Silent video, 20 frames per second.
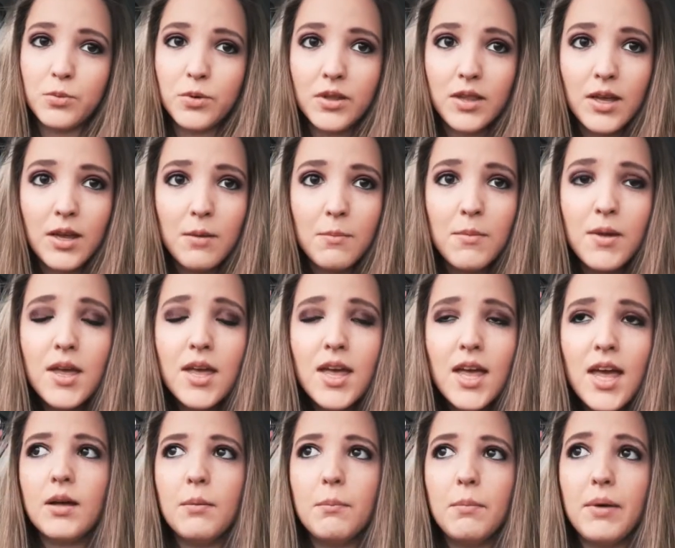with him.
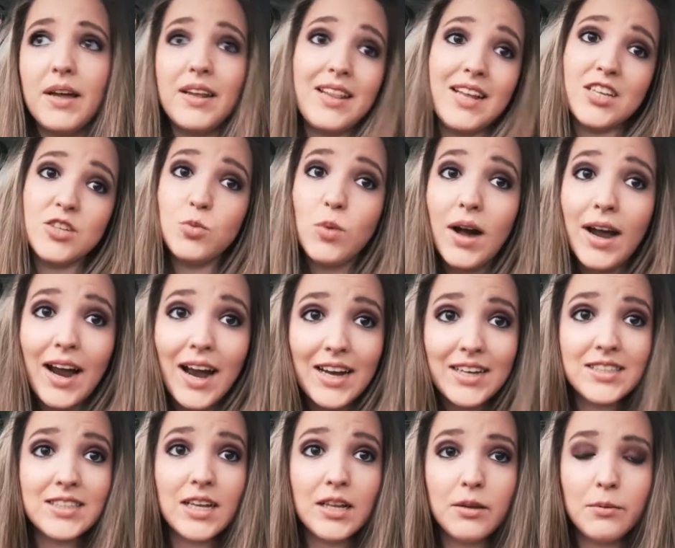But that's why I
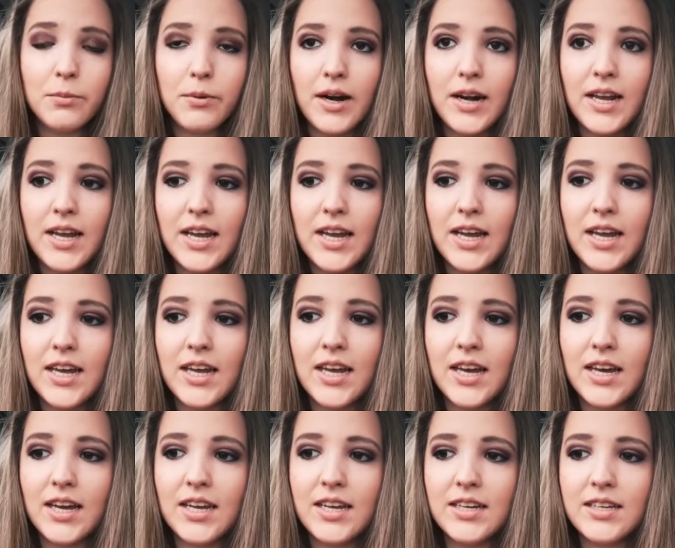celebrate it,
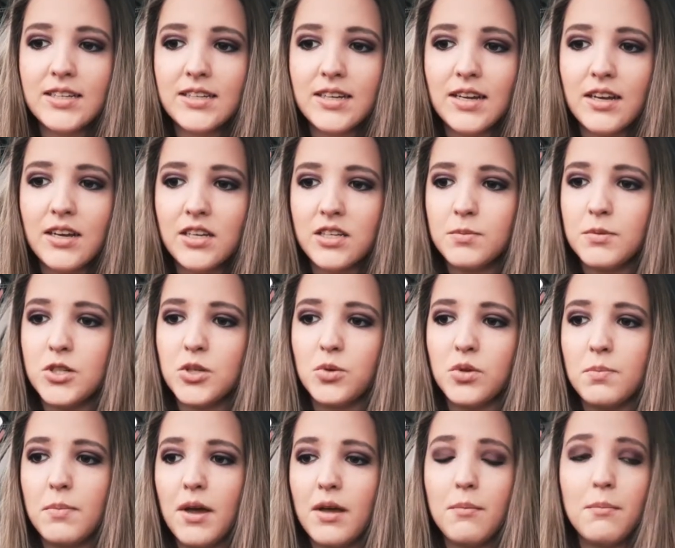and especially
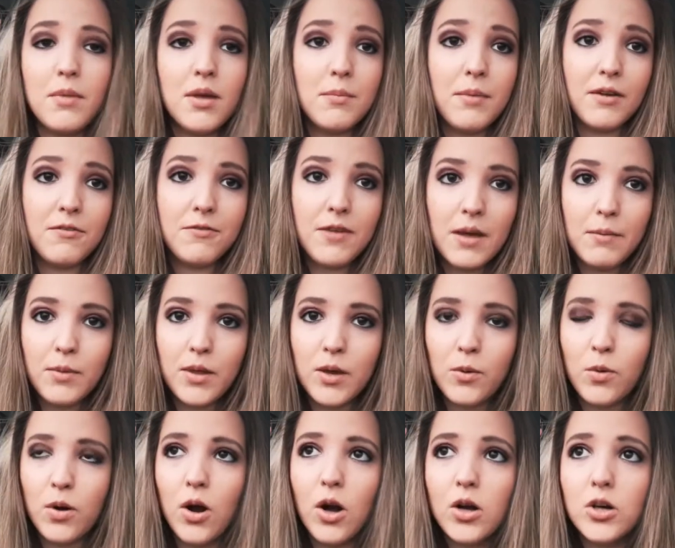with me and my family,
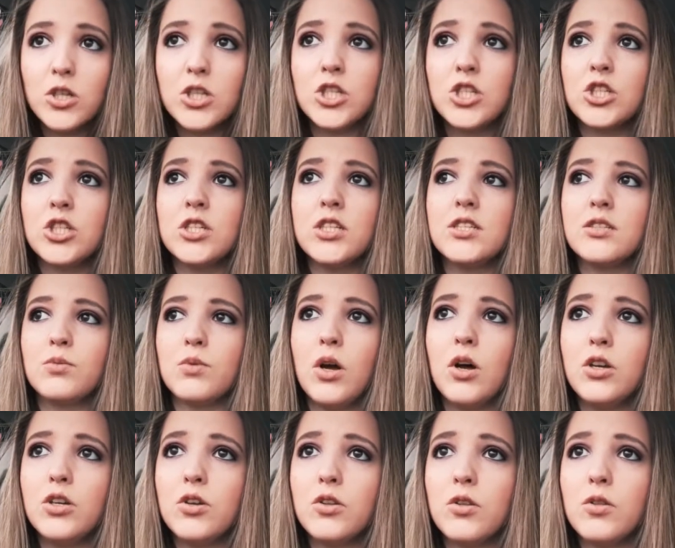we're all Christians, we
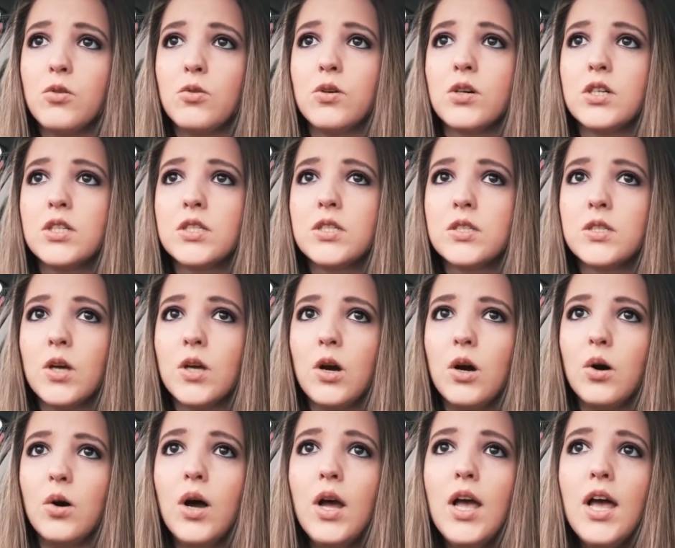all know the Lord,
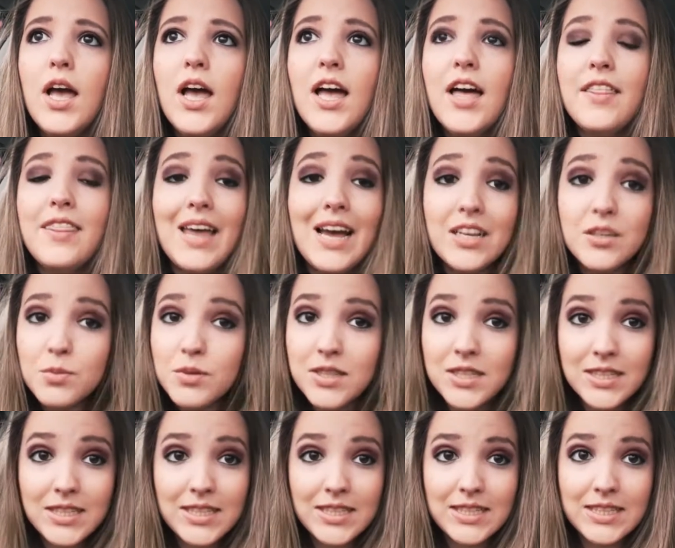so that's what the
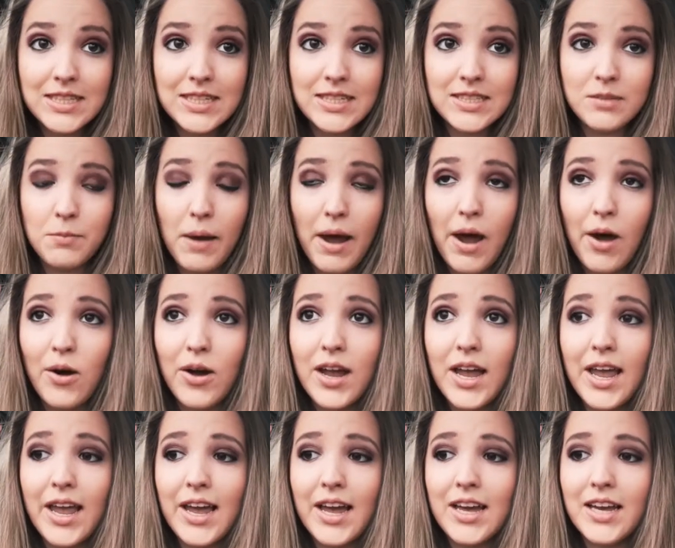season is about,
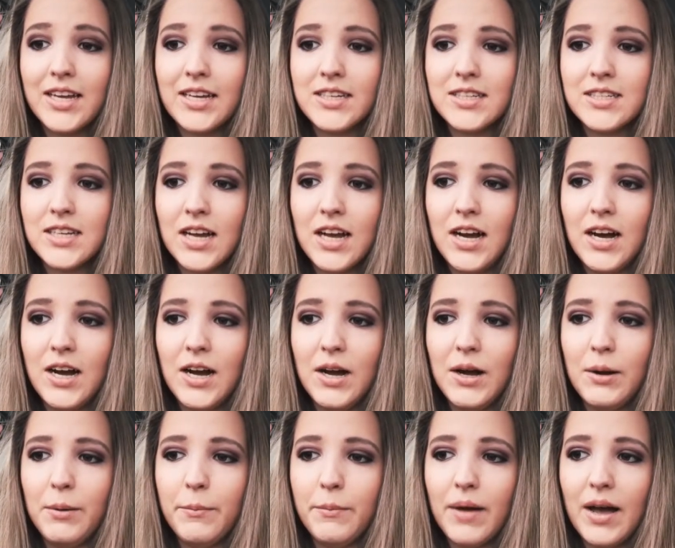and
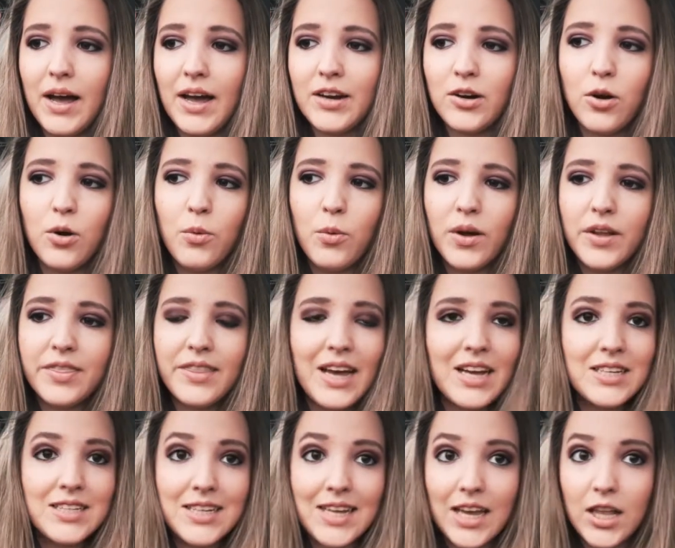I don't want
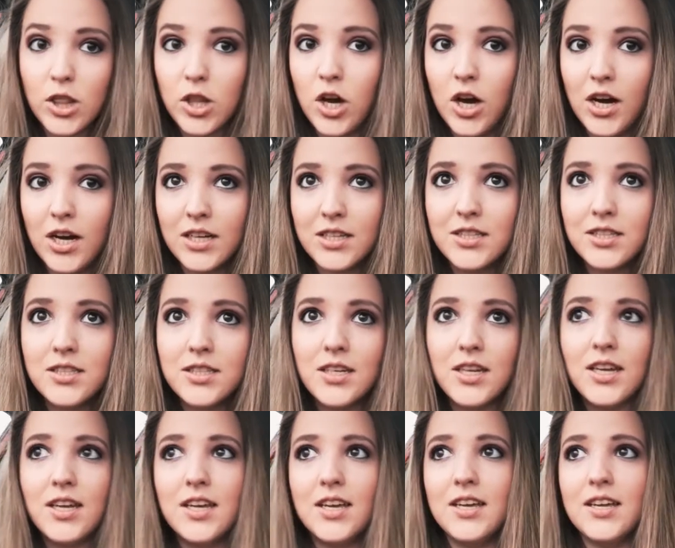that to get lost
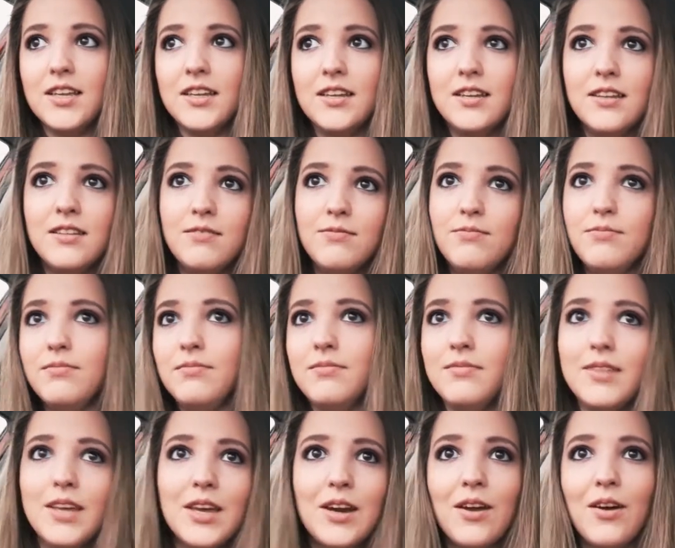in,
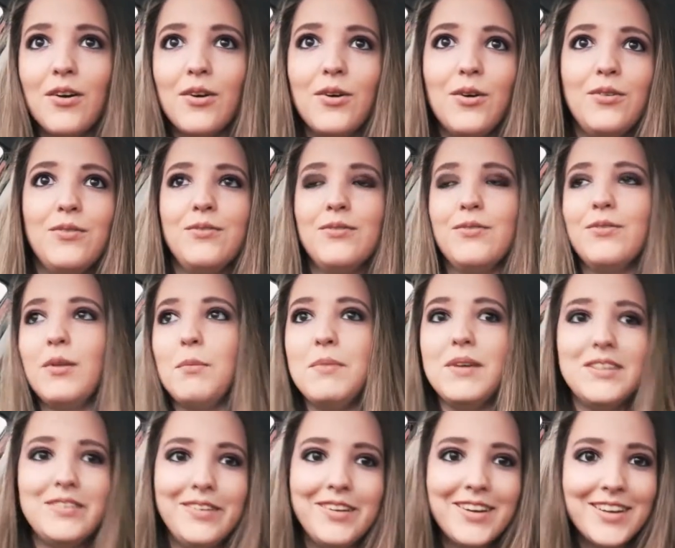you know, the
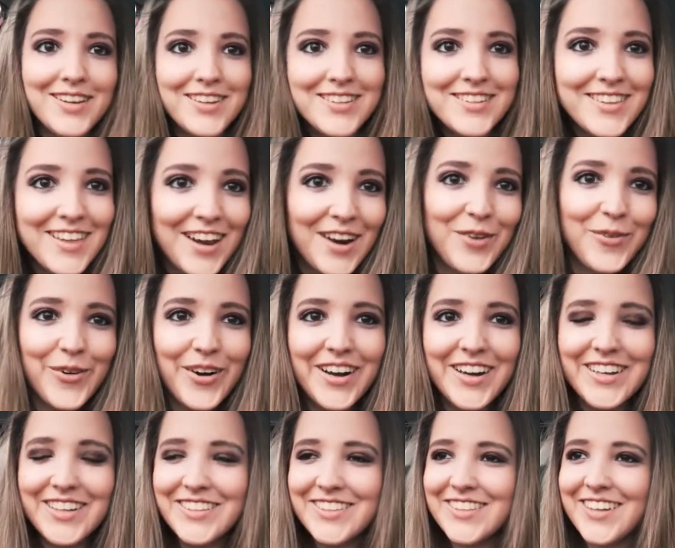busyness that it
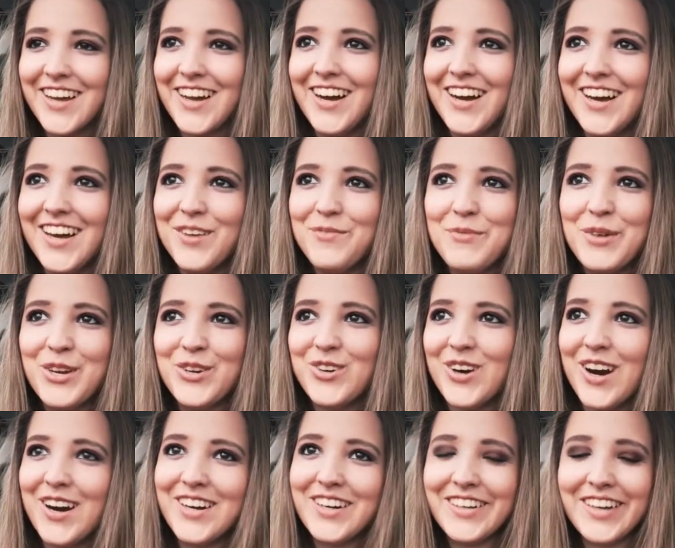was in me
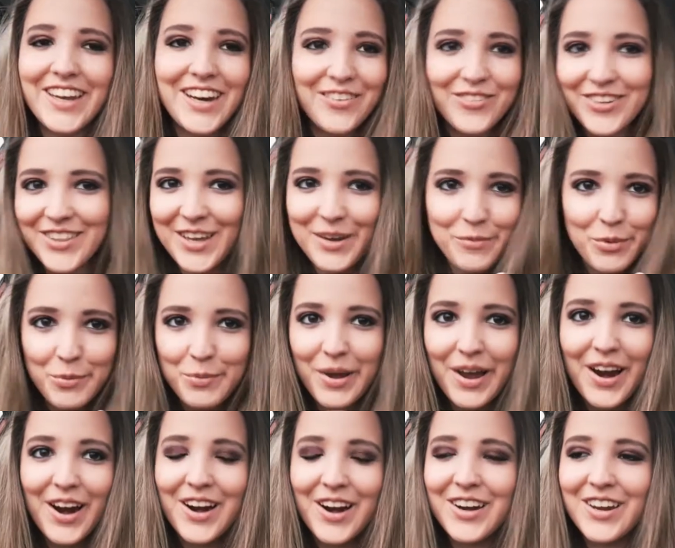trying to get everything
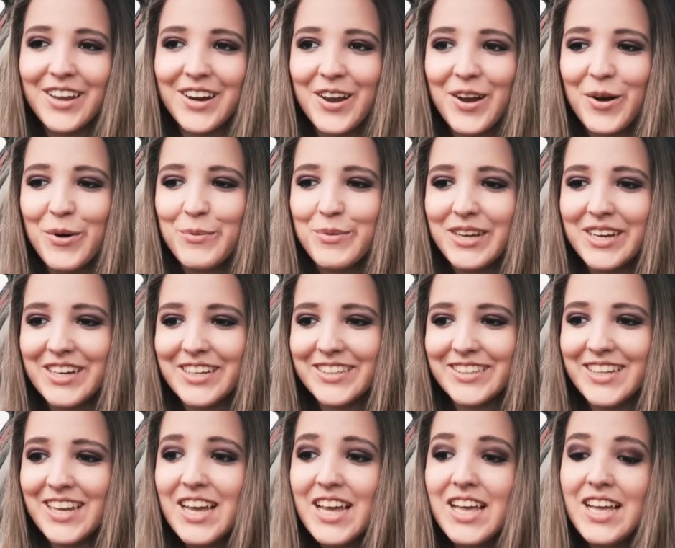prepared, you know,
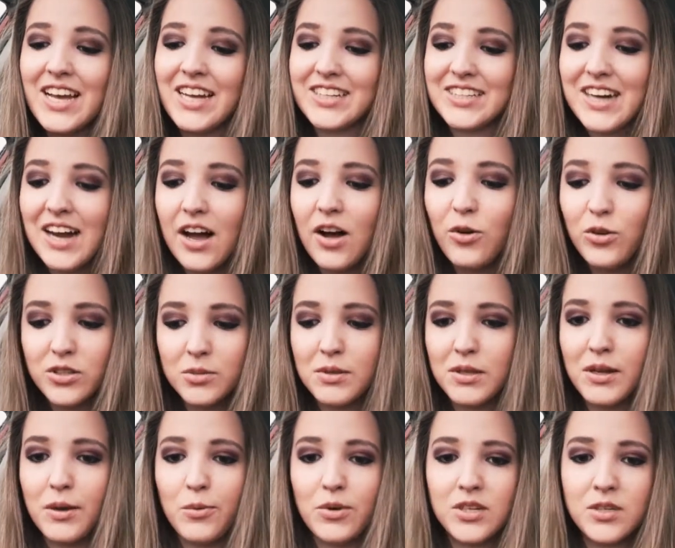because that's not
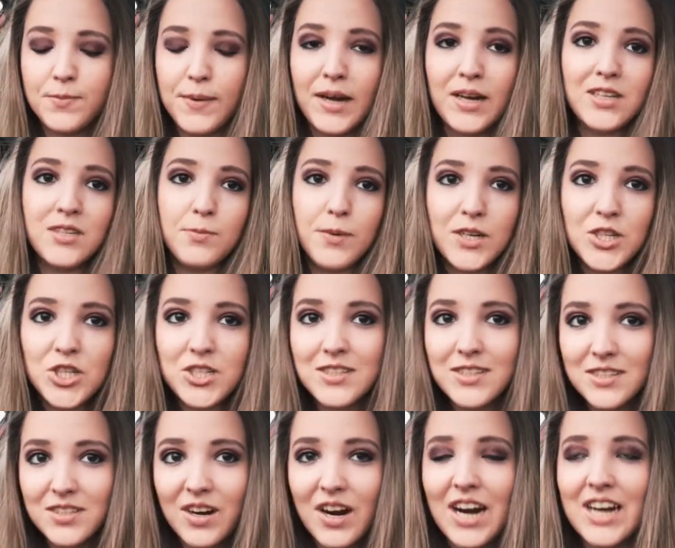ultimately what it's about. It's about
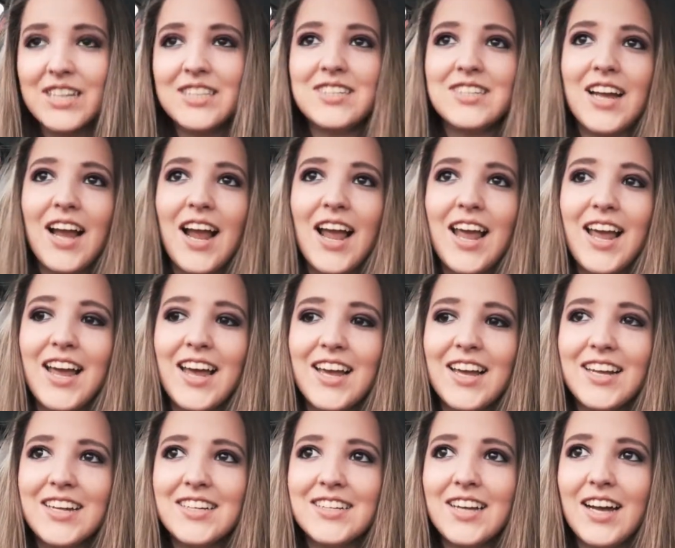Jesus Christ,
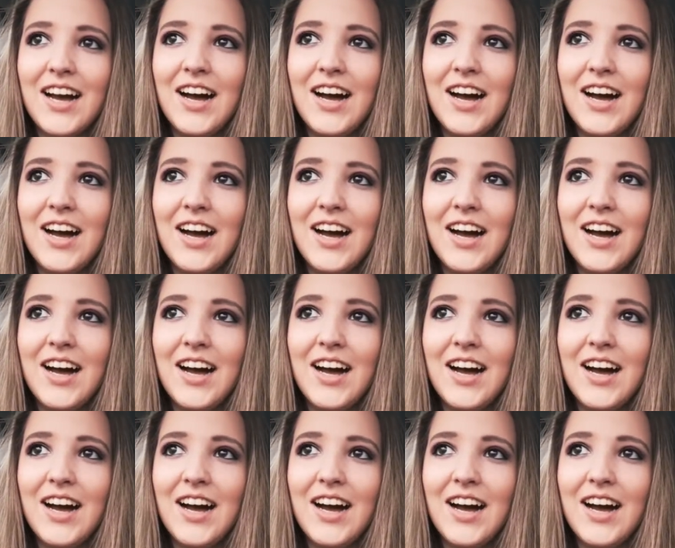and